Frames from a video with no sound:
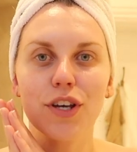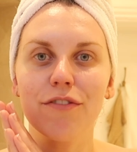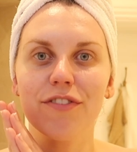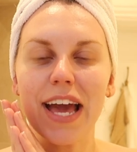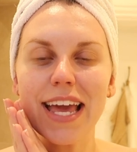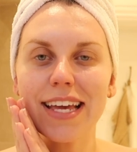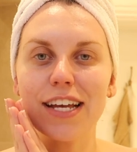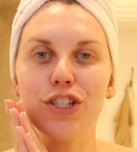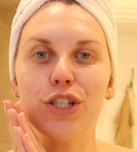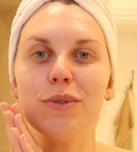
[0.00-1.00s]
Don't forget it
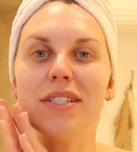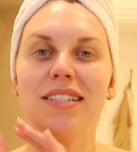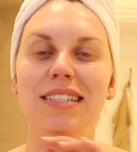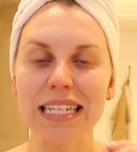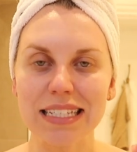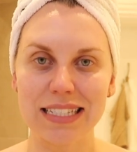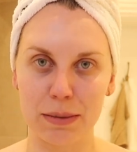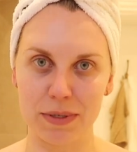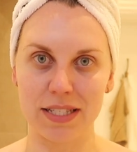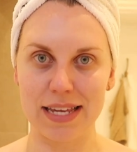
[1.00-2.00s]
gets you
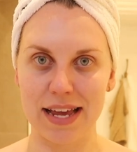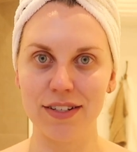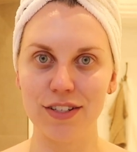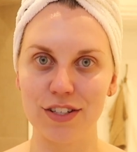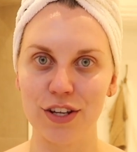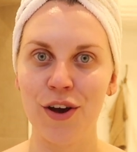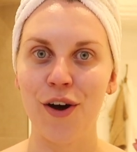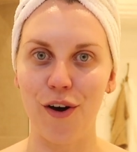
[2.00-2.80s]
60%